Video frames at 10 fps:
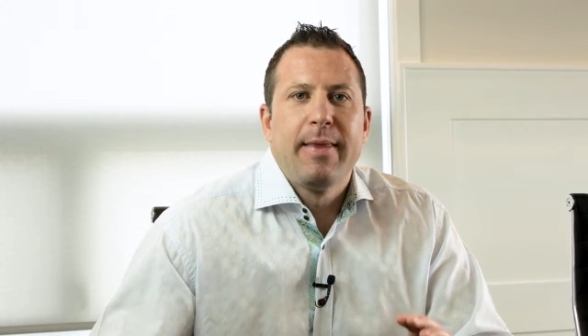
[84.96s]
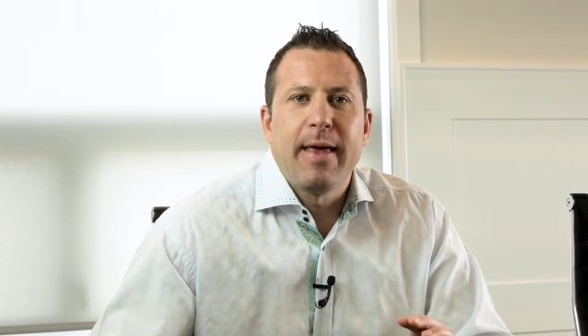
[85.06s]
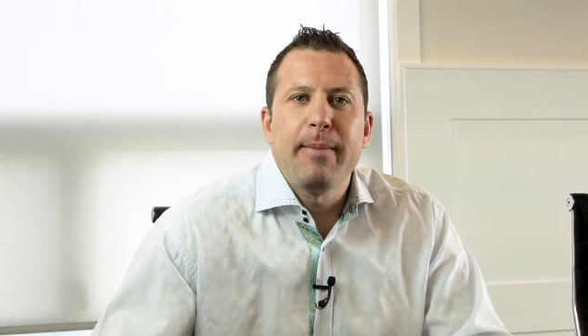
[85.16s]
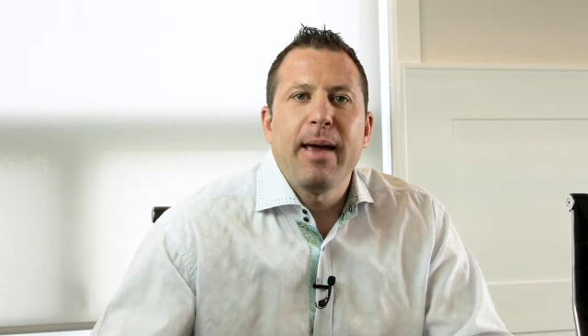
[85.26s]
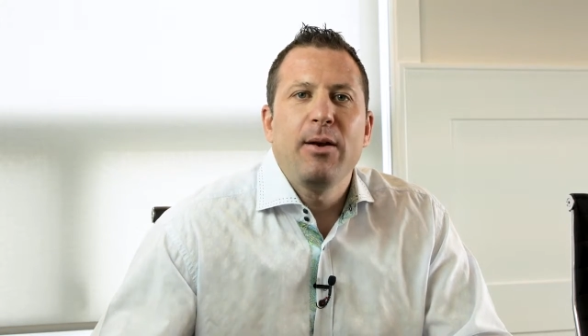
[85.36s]

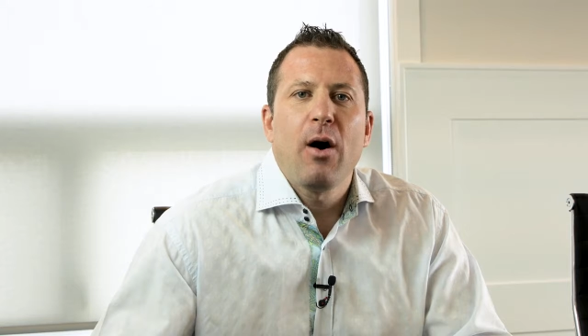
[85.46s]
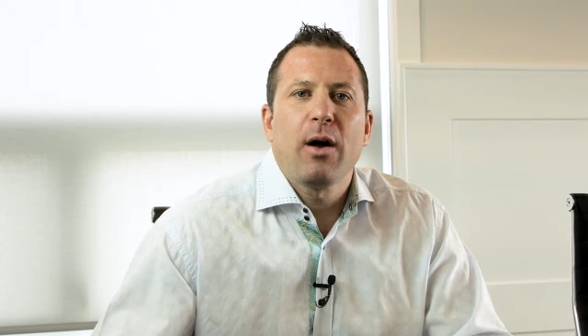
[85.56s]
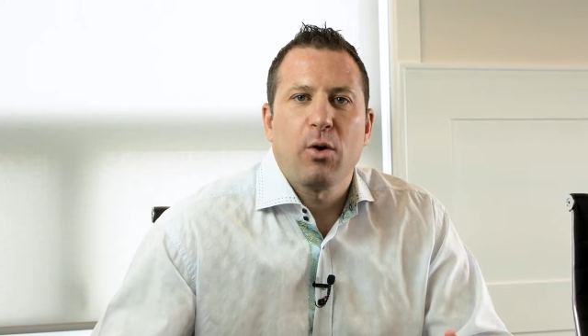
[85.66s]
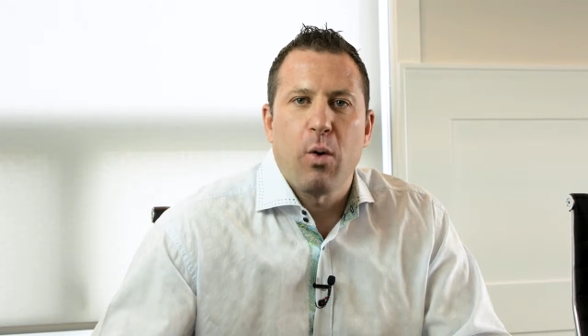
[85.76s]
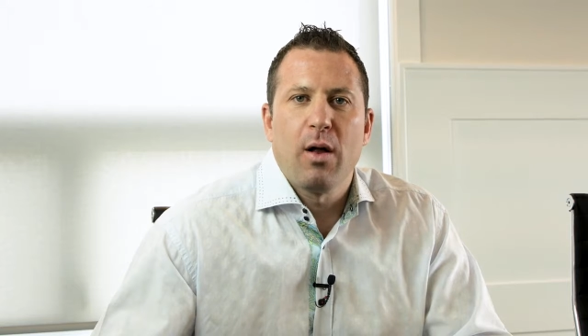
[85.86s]
They may
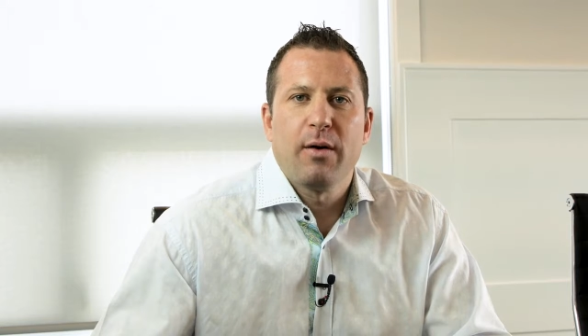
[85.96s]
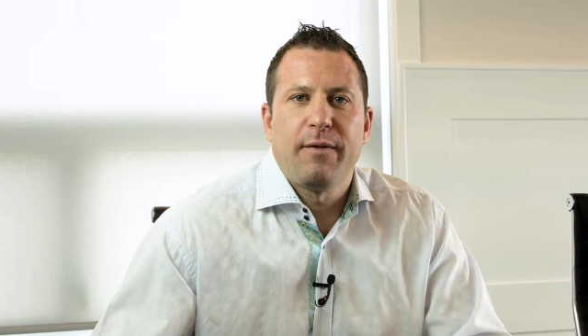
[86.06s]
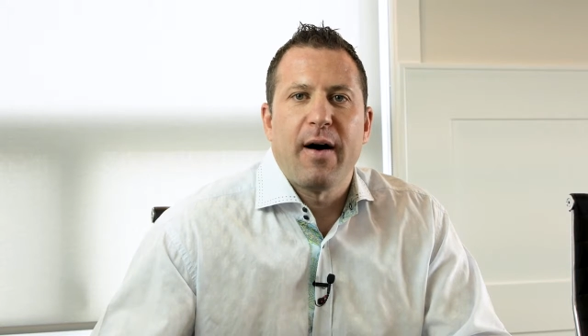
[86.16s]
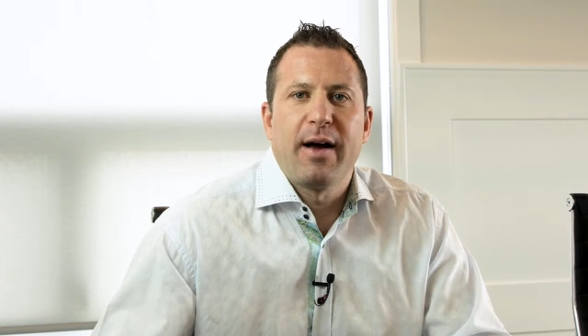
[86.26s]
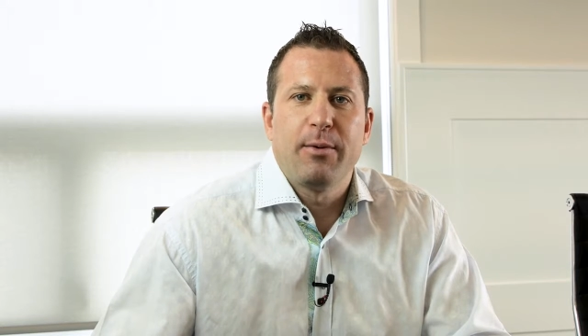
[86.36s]
not
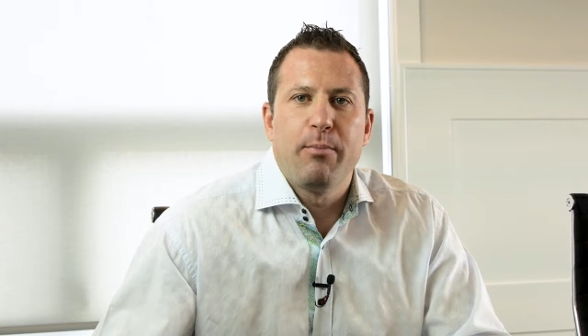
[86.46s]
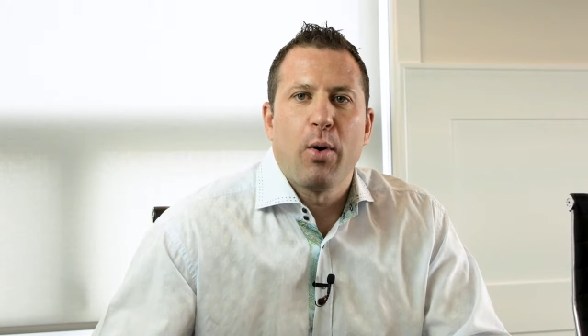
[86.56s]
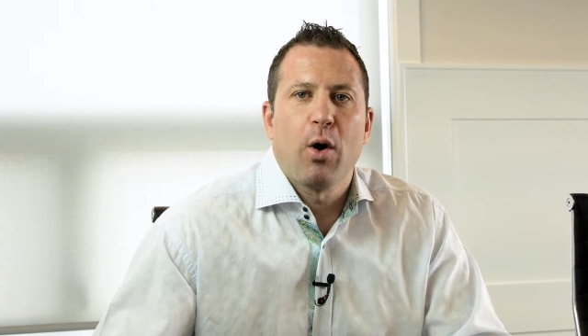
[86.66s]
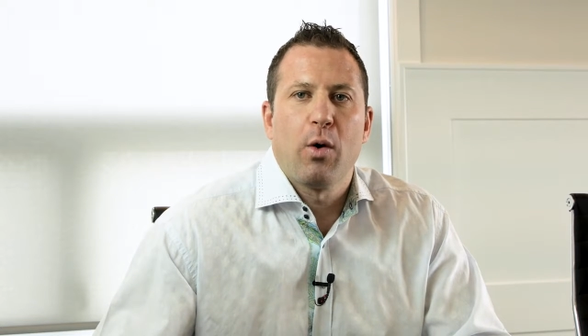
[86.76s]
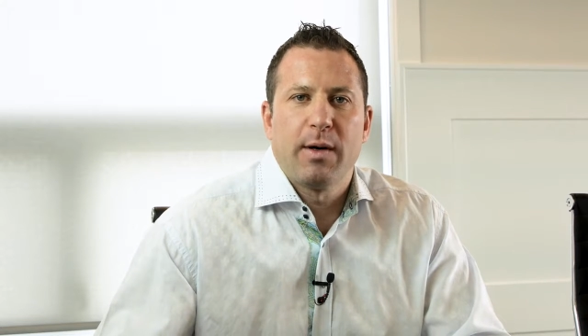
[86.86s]
qualify to
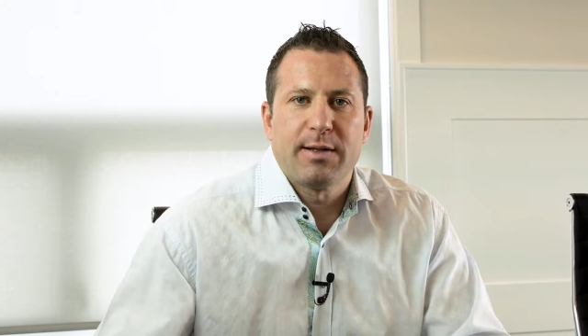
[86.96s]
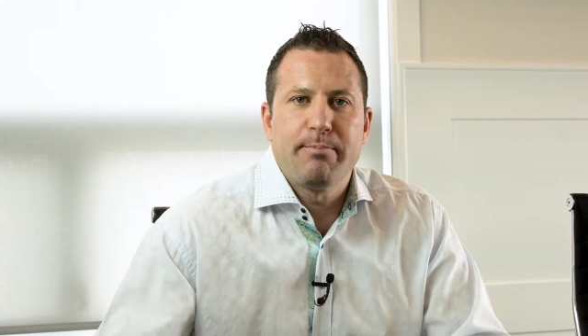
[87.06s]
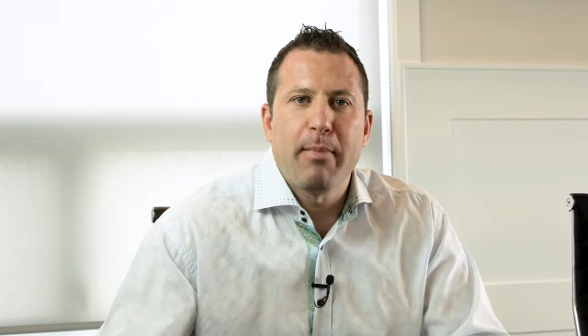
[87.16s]
borrow as